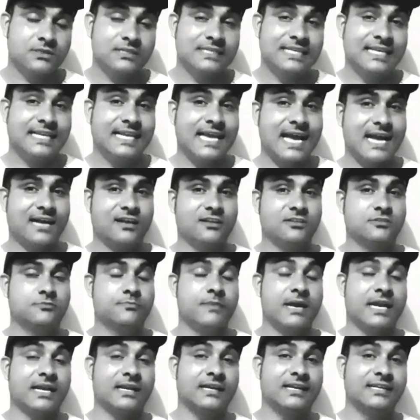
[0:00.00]
She cackles
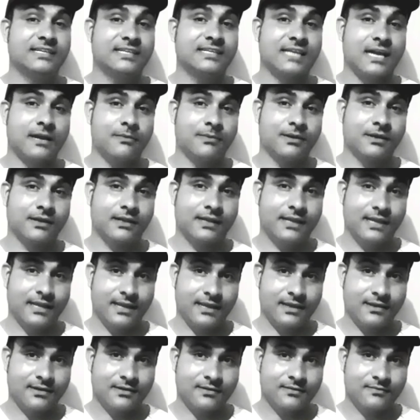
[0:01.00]
madly time and
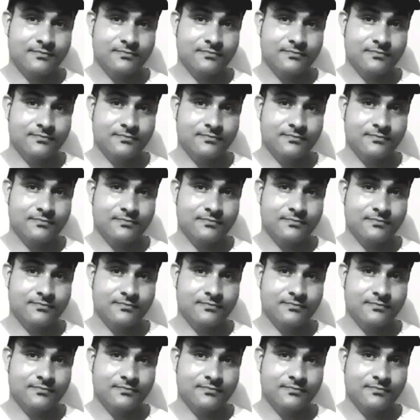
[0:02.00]
again.